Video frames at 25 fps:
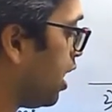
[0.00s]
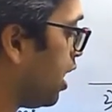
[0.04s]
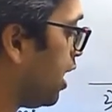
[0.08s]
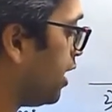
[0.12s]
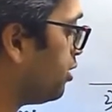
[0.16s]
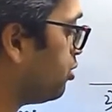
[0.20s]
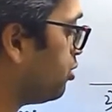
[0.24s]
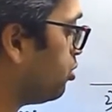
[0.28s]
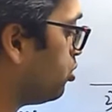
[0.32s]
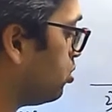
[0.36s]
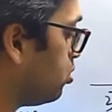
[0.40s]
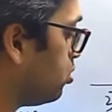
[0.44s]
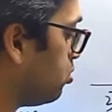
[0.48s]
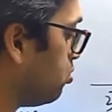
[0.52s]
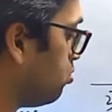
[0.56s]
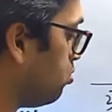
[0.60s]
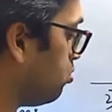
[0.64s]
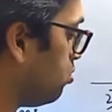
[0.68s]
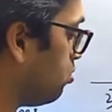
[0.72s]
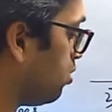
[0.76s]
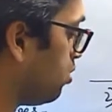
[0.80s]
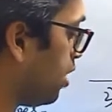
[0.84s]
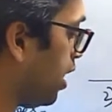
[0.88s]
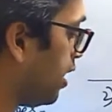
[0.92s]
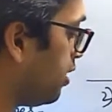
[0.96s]

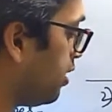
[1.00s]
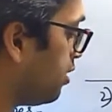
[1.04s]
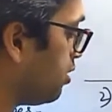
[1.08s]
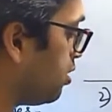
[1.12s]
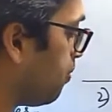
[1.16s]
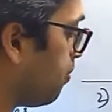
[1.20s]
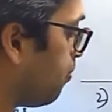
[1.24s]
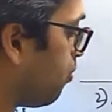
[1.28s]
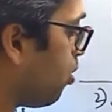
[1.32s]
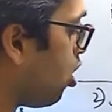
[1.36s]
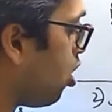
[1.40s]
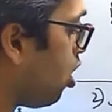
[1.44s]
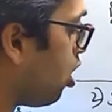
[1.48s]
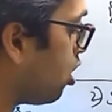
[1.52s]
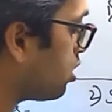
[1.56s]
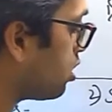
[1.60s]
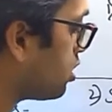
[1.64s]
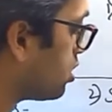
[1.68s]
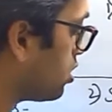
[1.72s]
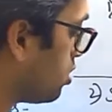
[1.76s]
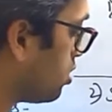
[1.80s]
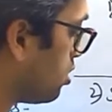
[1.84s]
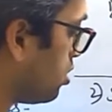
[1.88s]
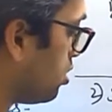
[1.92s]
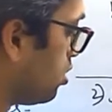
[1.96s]
and the
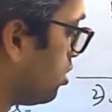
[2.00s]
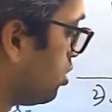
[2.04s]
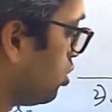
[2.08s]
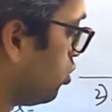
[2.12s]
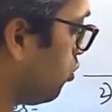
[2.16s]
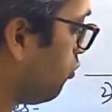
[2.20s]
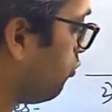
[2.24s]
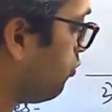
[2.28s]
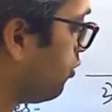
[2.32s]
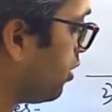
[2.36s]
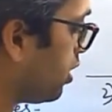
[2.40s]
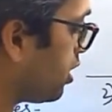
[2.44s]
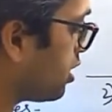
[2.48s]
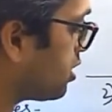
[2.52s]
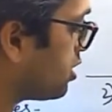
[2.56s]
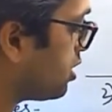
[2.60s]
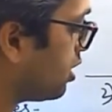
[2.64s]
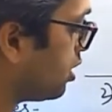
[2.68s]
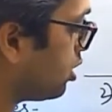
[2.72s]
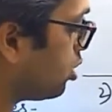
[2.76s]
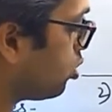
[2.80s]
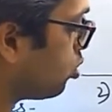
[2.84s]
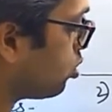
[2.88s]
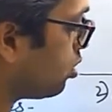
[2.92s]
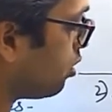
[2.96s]
box you fix
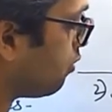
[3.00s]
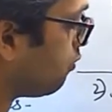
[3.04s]
it to